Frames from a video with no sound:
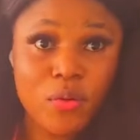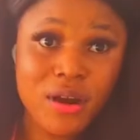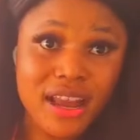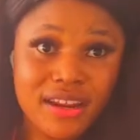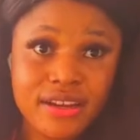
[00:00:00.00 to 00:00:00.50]
what
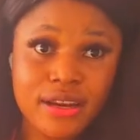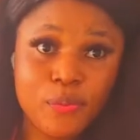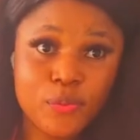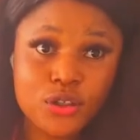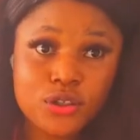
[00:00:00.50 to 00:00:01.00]
we added
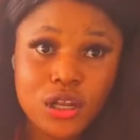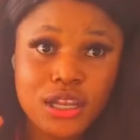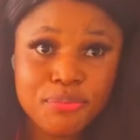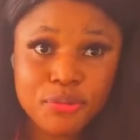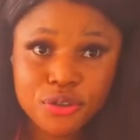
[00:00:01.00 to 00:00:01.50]
here is your
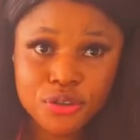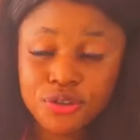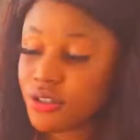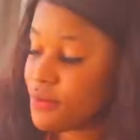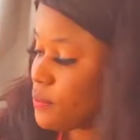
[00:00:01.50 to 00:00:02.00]
lemon juice,